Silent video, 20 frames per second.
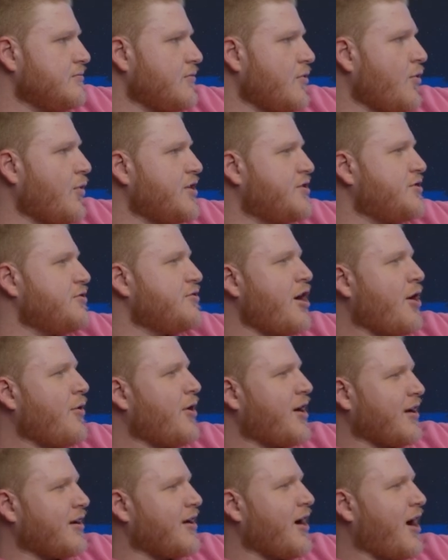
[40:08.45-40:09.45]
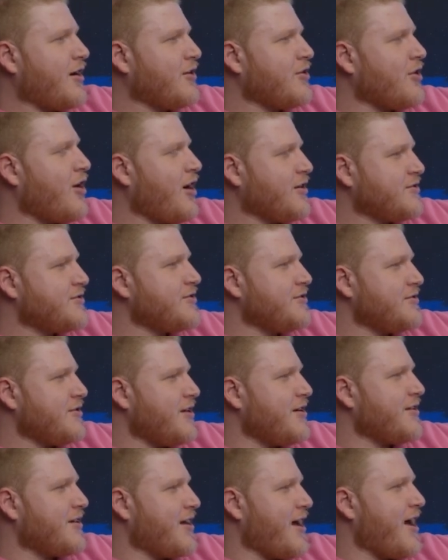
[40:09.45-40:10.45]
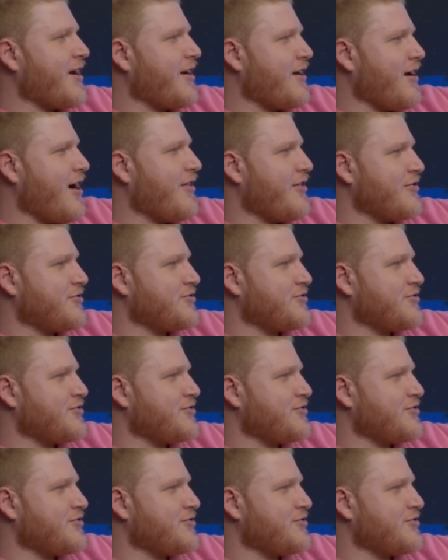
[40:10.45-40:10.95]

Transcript: What do you know what a gun costs in Canada on the